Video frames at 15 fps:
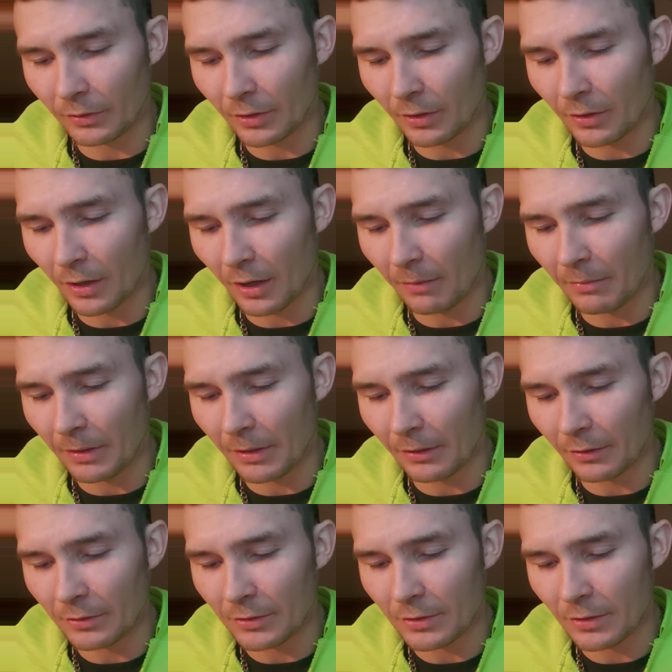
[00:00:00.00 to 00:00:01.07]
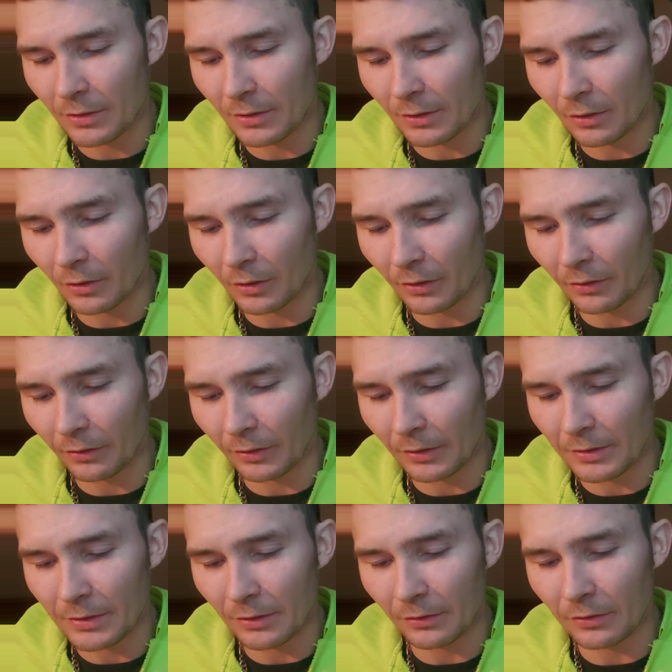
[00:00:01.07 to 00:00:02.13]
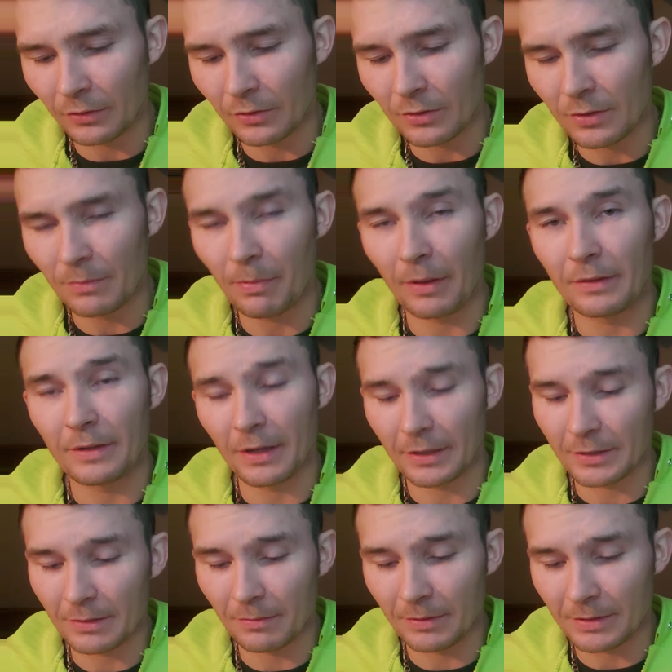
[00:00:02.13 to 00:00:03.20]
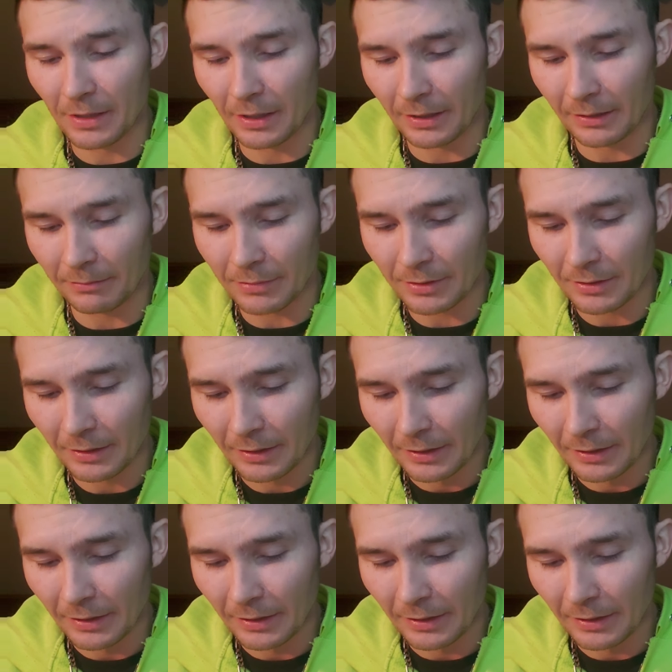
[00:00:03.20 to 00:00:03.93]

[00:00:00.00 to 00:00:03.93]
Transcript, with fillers: could not be understood clearly until New Testament times,